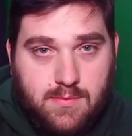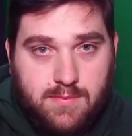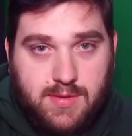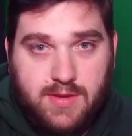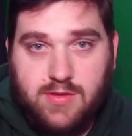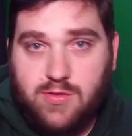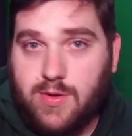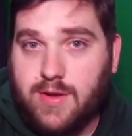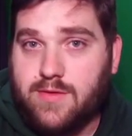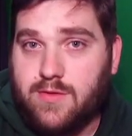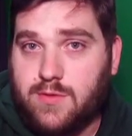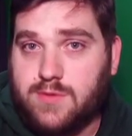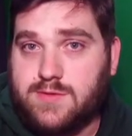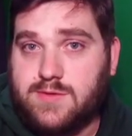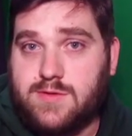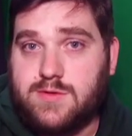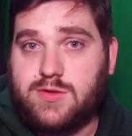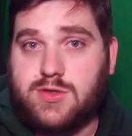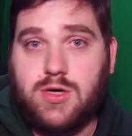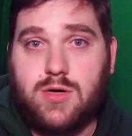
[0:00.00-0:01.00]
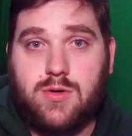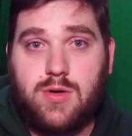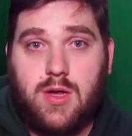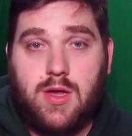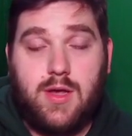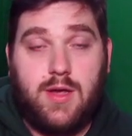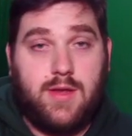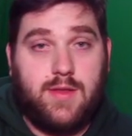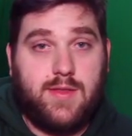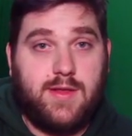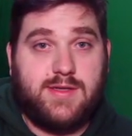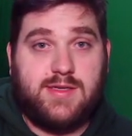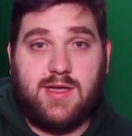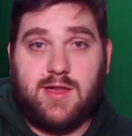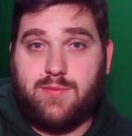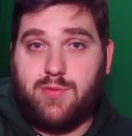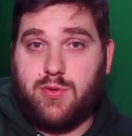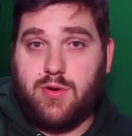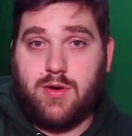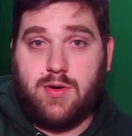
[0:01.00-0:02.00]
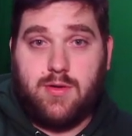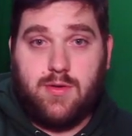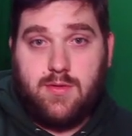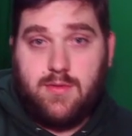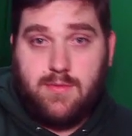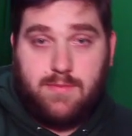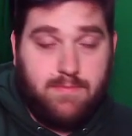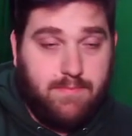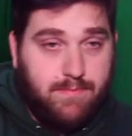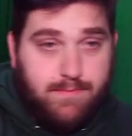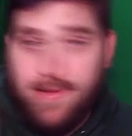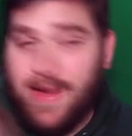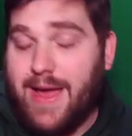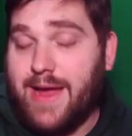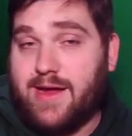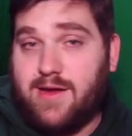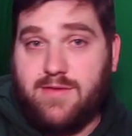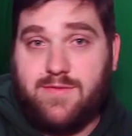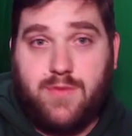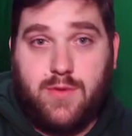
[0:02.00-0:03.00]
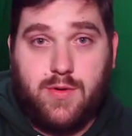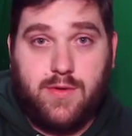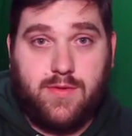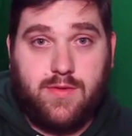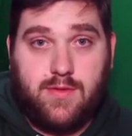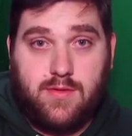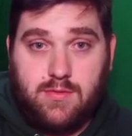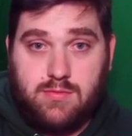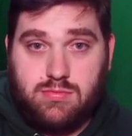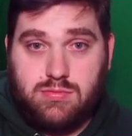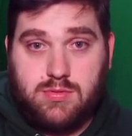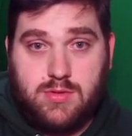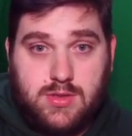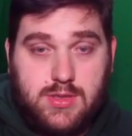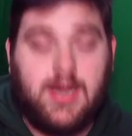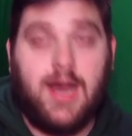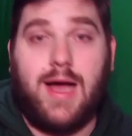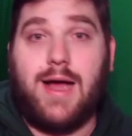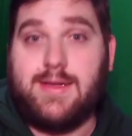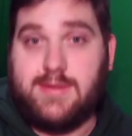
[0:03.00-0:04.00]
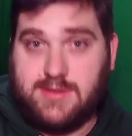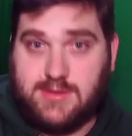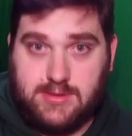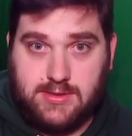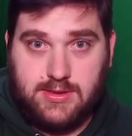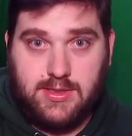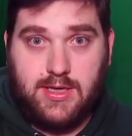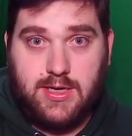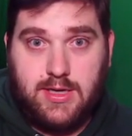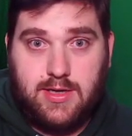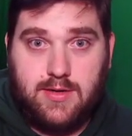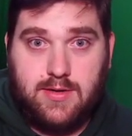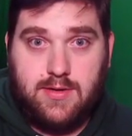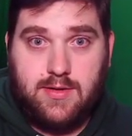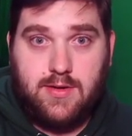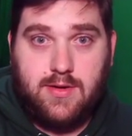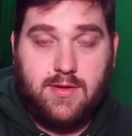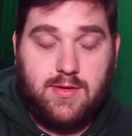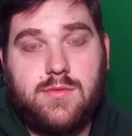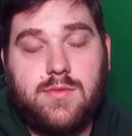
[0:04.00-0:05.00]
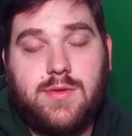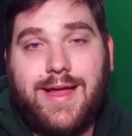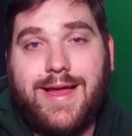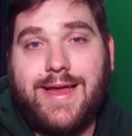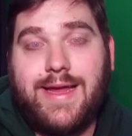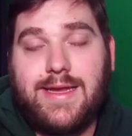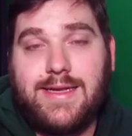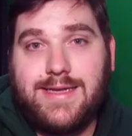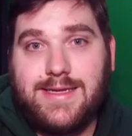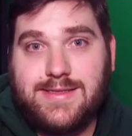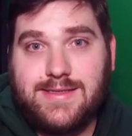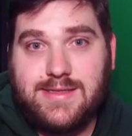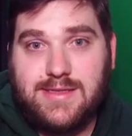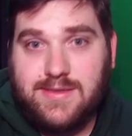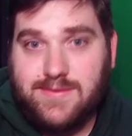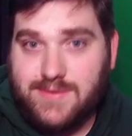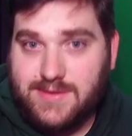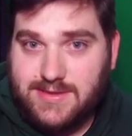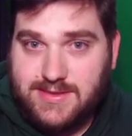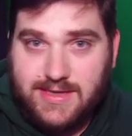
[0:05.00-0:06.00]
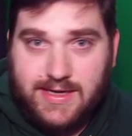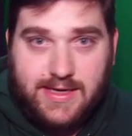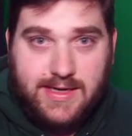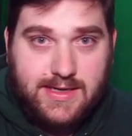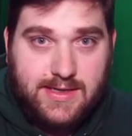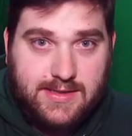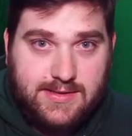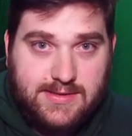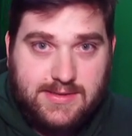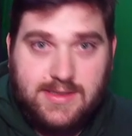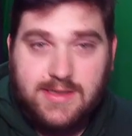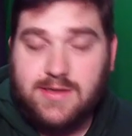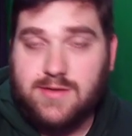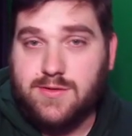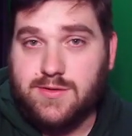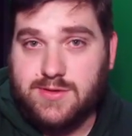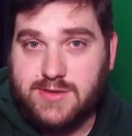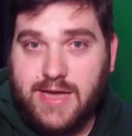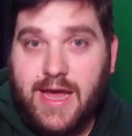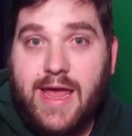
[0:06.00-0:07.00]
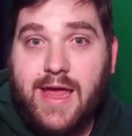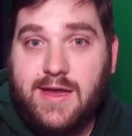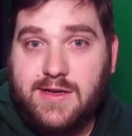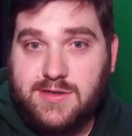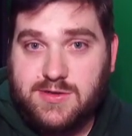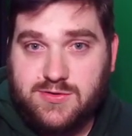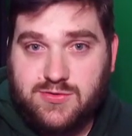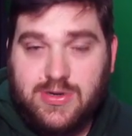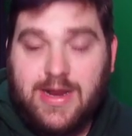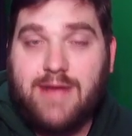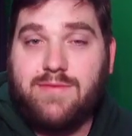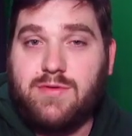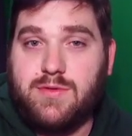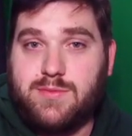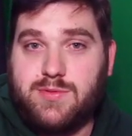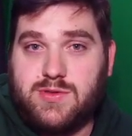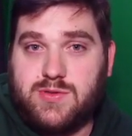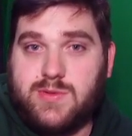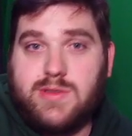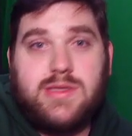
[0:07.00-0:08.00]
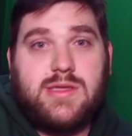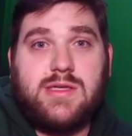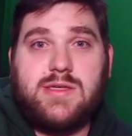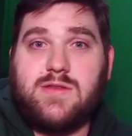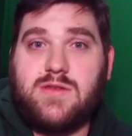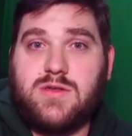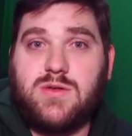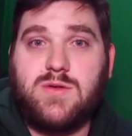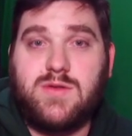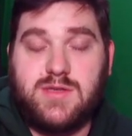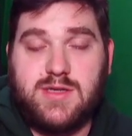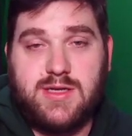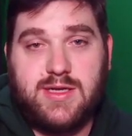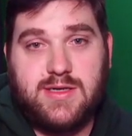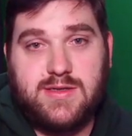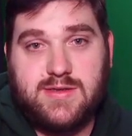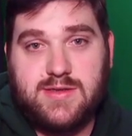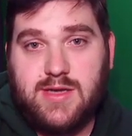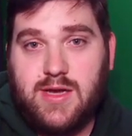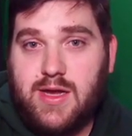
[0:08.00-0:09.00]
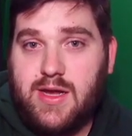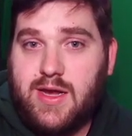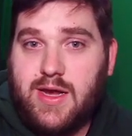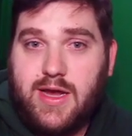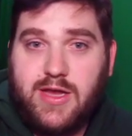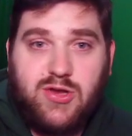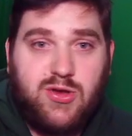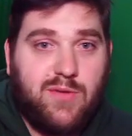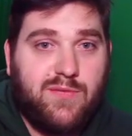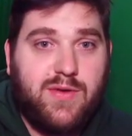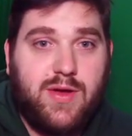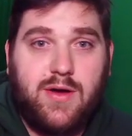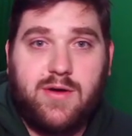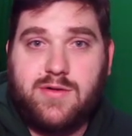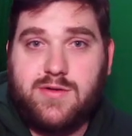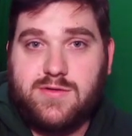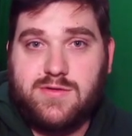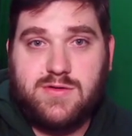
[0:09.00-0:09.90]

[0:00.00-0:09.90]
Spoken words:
But throughout the course of the show, they teleport back and forth constantly. Like, it doesn't even take a single day to travel between these two cities, and you have characters